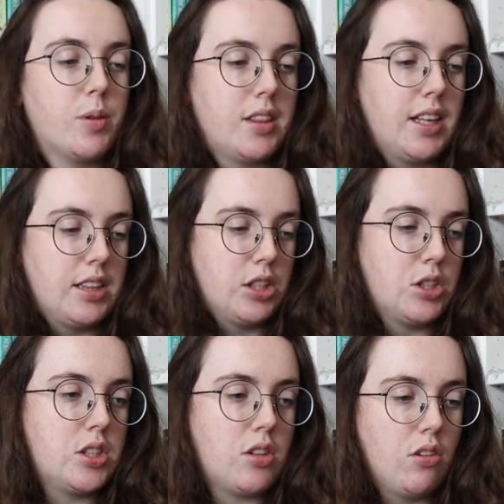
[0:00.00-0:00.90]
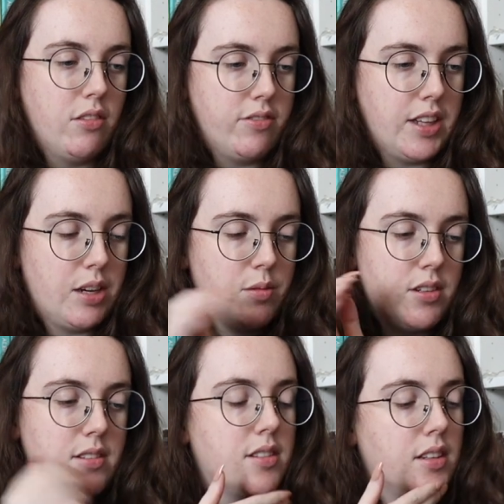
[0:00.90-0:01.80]
with like the skull
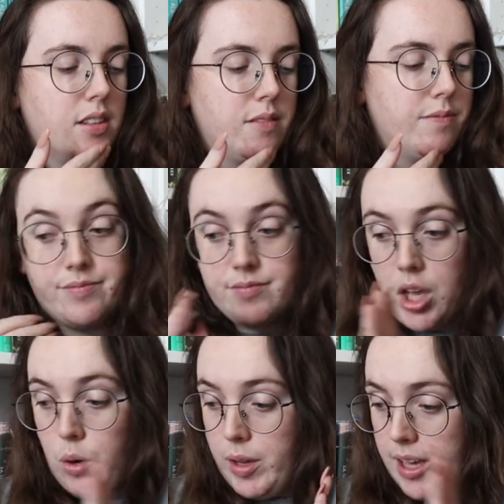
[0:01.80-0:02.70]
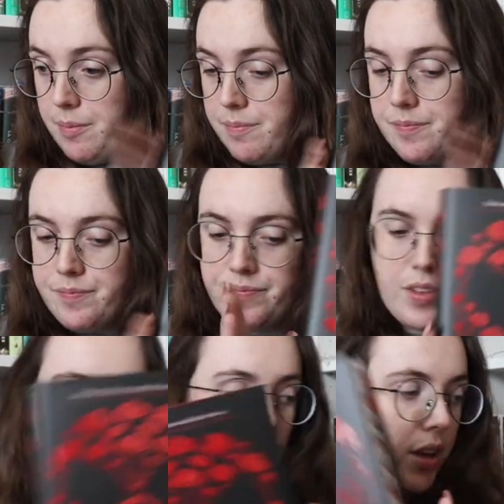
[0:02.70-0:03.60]
flowers and okay.
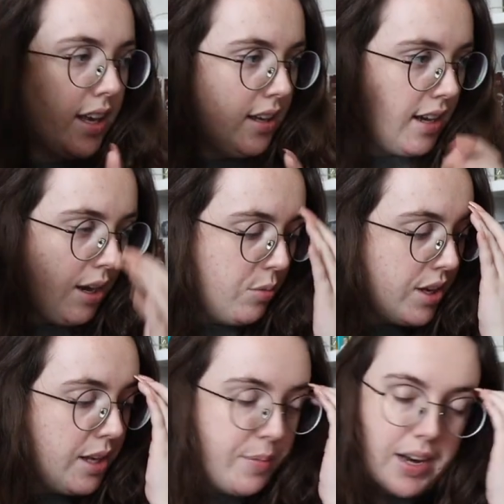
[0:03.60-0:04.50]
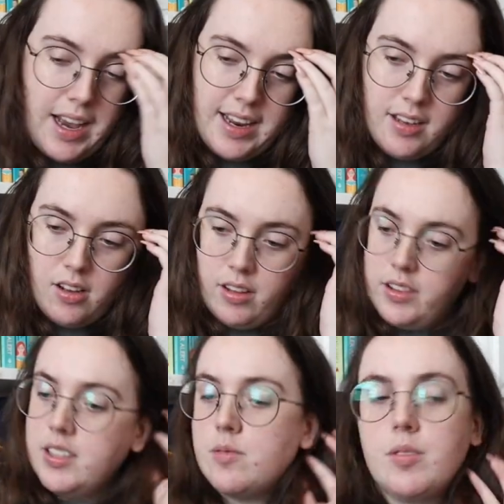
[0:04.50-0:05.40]
Okay, I will keep an eye on
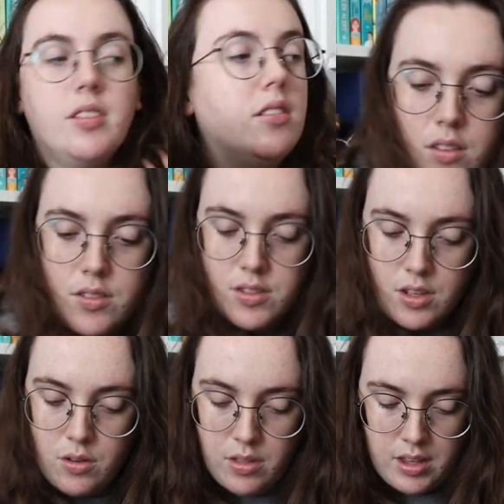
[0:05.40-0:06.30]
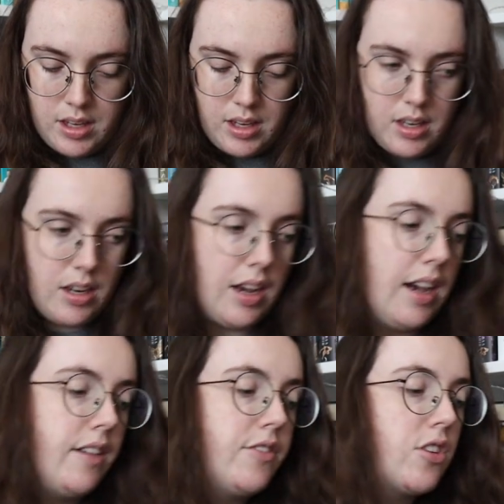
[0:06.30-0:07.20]
this one. So then
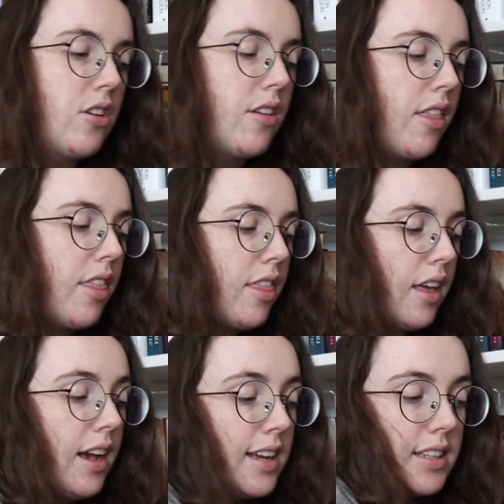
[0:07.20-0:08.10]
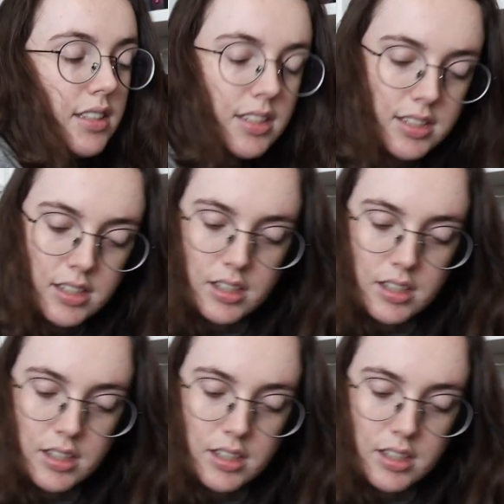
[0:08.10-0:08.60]
after that,